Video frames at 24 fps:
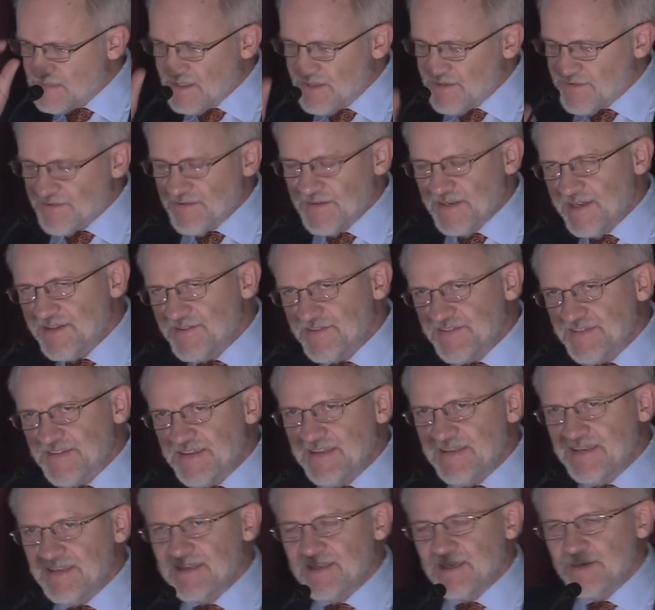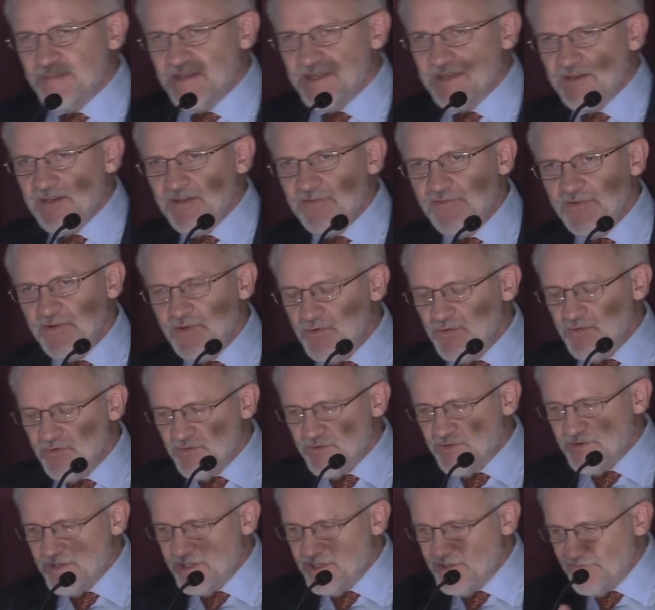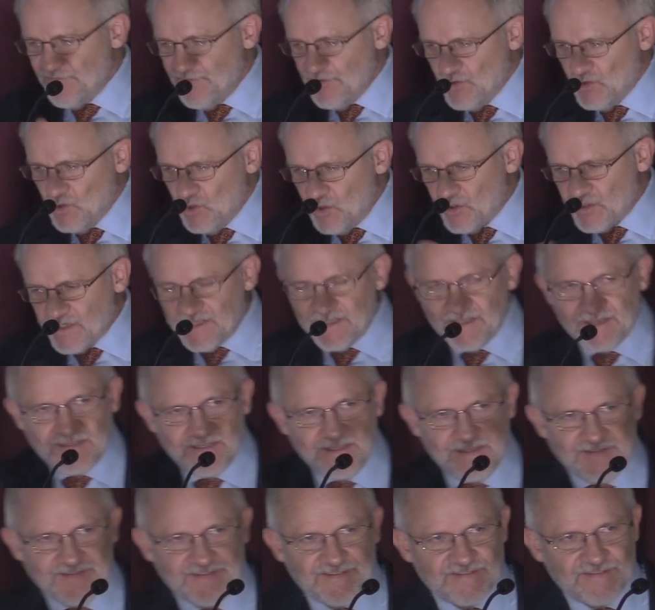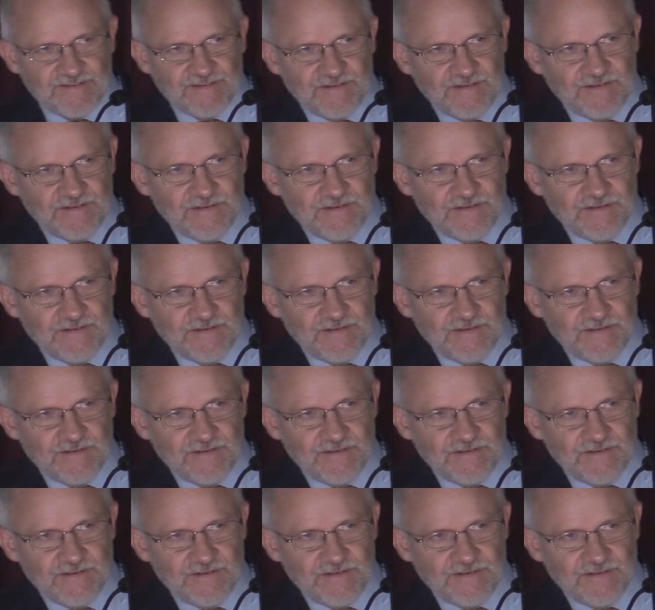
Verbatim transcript: So that's the, I mean, if you, if you look at this